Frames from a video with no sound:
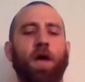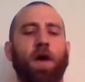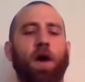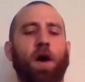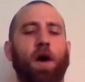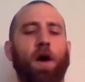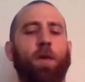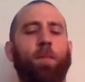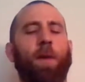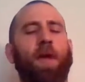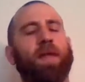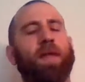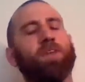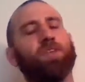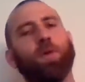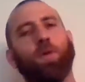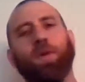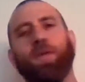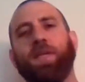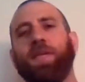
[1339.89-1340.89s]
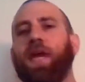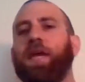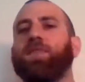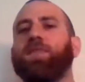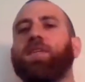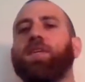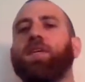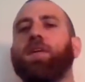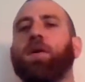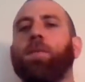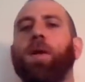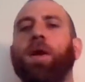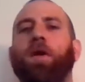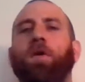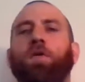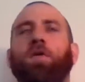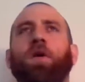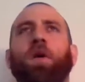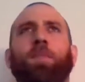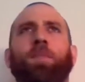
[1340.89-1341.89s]
and Joey Gacy come
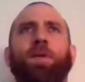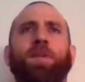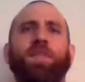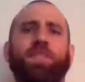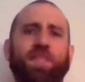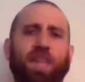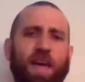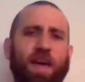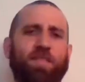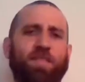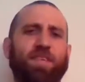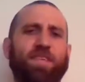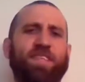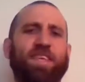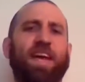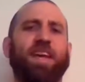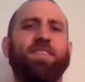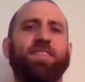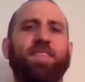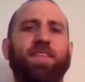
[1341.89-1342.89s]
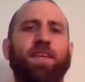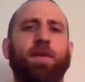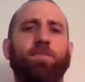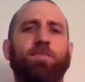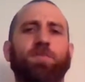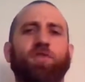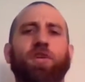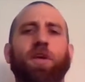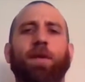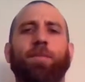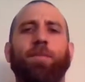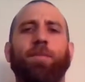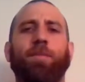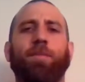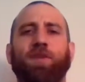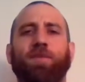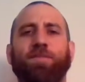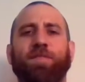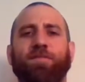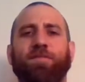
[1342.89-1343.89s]
out because they have a tag team
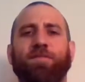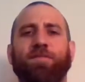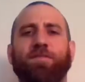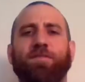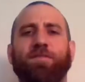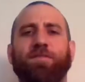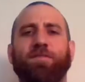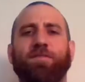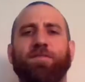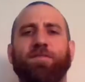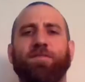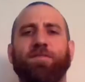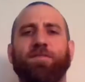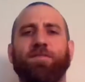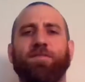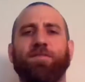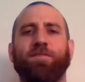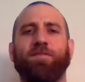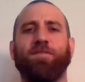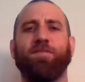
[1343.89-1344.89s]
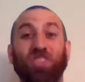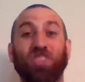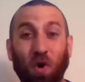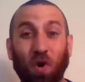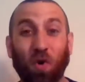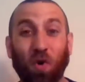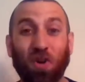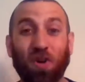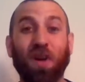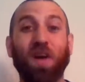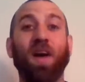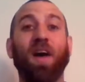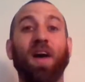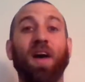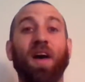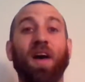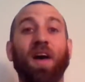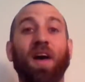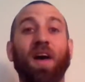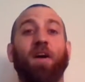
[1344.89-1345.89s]
championship defense against the Skulk,
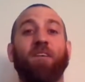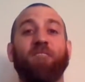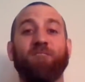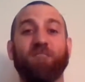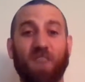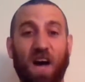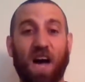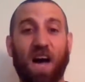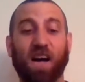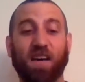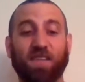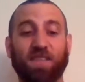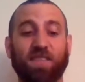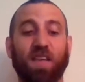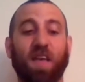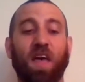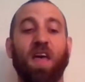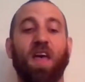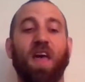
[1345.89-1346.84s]
AR Fox,